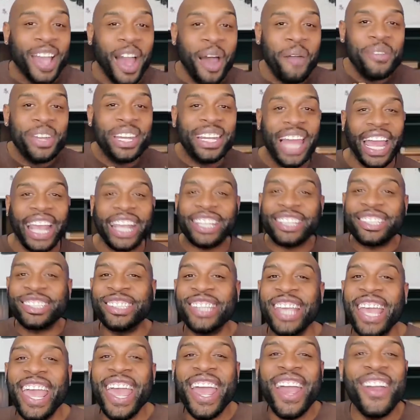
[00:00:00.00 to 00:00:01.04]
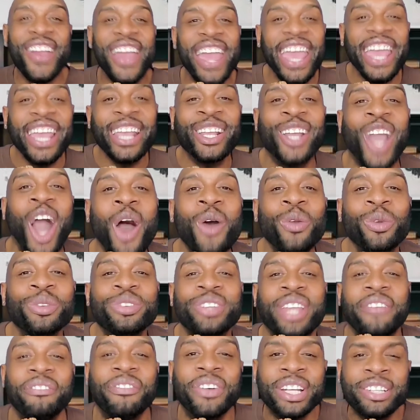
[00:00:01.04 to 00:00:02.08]
Comment like a share and
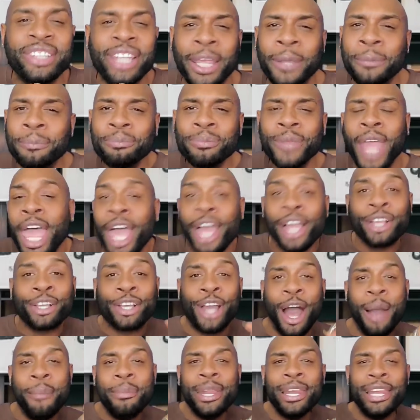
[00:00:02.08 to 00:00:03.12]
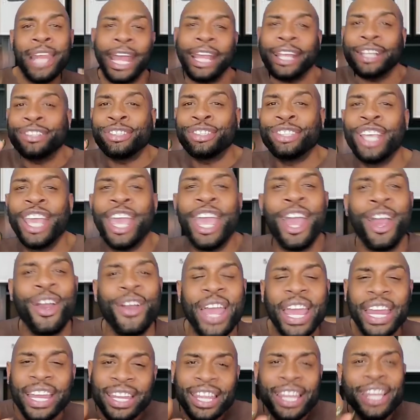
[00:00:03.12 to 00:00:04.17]
go for the team. Comment like a
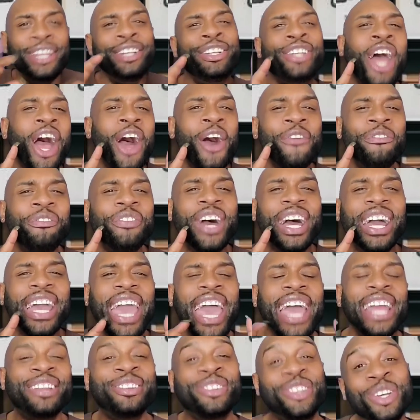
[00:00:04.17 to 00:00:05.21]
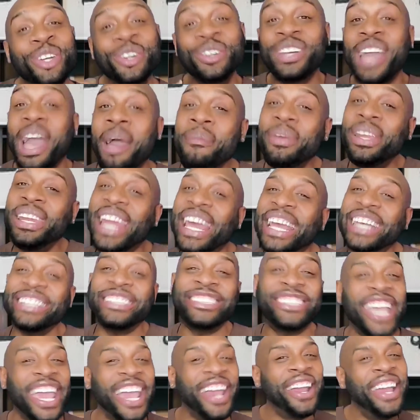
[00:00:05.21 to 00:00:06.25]
share and don't forget to comment,
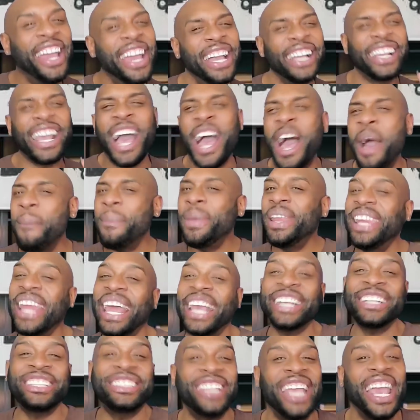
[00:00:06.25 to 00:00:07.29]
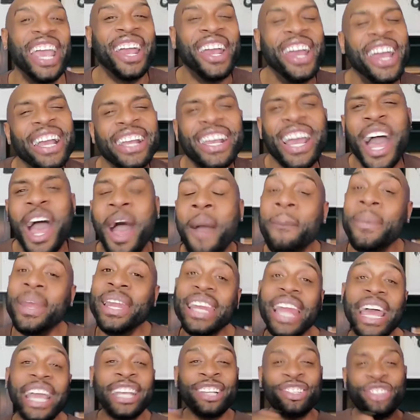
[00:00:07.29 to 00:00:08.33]
like, and share. Comment, like, and share.
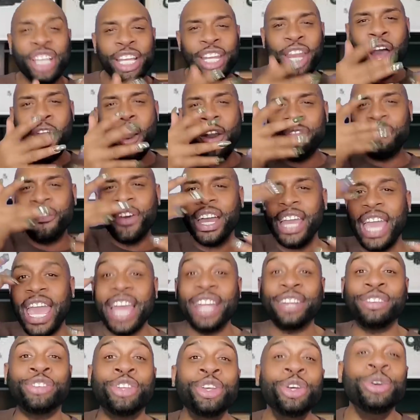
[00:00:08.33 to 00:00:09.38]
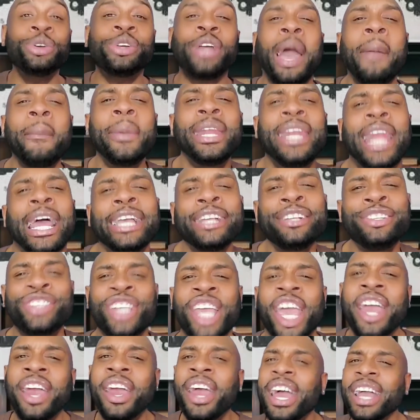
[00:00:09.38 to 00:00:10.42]
Comment, like, and share. Don't forget to comment, like, and
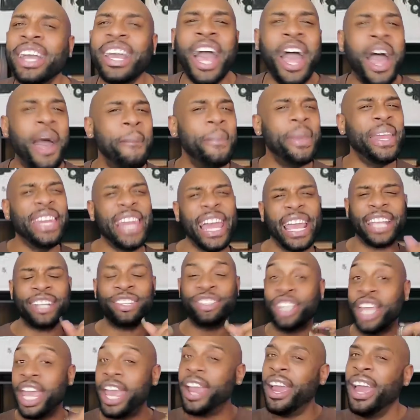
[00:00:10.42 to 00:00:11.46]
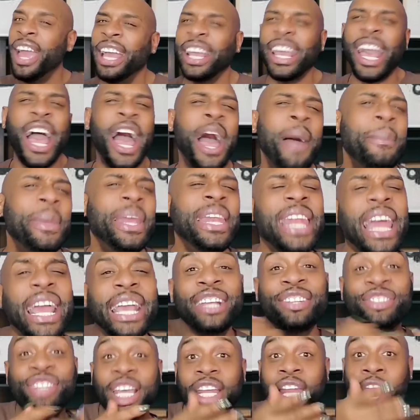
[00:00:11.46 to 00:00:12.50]
share. Comment, like, and share. Comment,
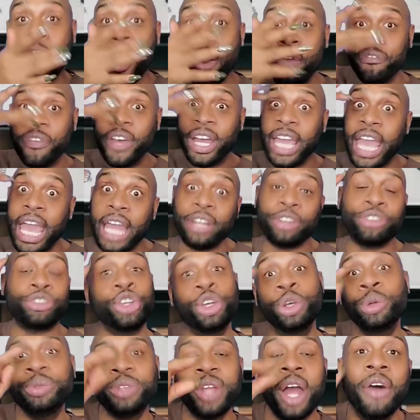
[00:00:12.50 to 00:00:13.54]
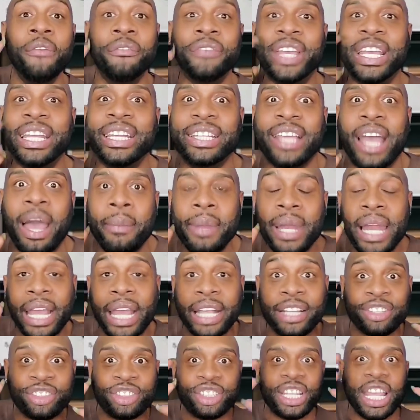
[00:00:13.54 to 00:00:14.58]
like, and share. Don't forget to. Don't forget to comment,
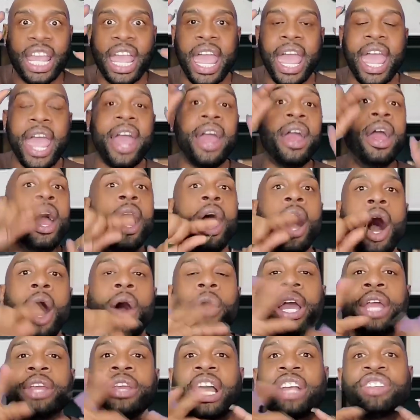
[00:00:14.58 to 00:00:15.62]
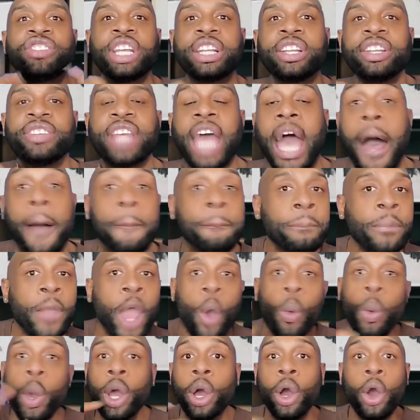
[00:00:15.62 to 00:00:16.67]
like, and share. Okay, you guys, check this out.
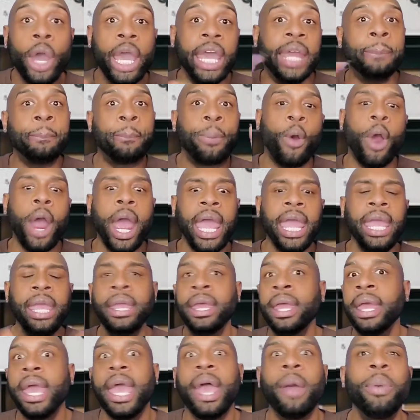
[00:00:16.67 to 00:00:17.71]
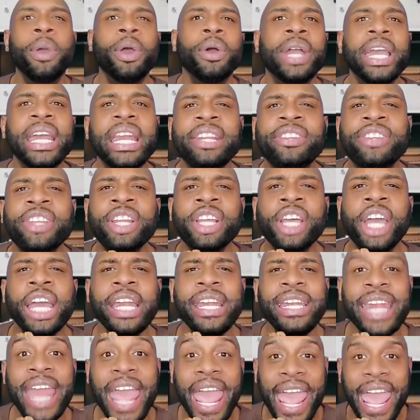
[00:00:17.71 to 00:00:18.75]
We're going to go ahead and pray, and we're going to get into the
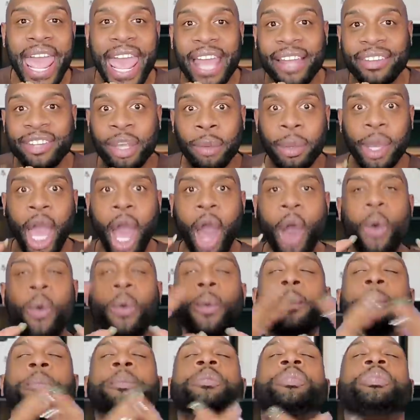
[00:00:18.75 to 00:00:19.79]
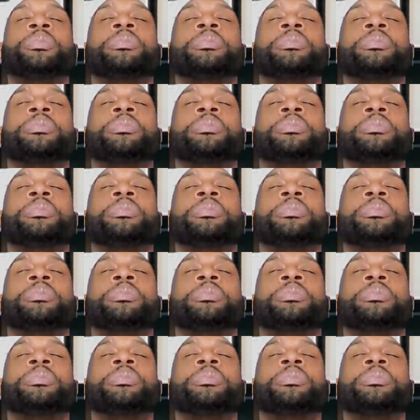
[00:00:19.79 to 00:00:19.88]
goodness. Here we go.